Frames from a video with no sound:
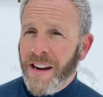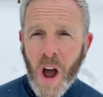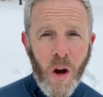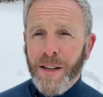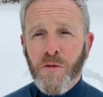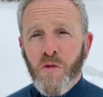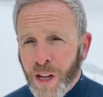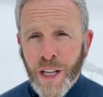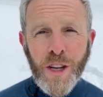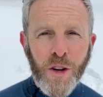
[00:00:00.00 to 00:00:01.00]
No, it's
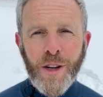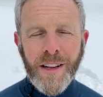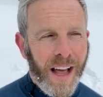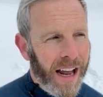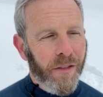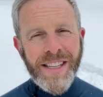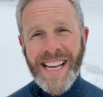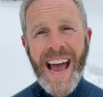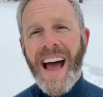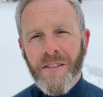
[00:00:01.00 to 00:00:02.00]
really good, and a lot of us
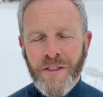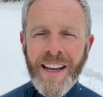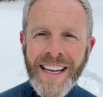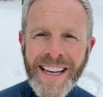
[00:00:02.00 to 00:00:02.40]
have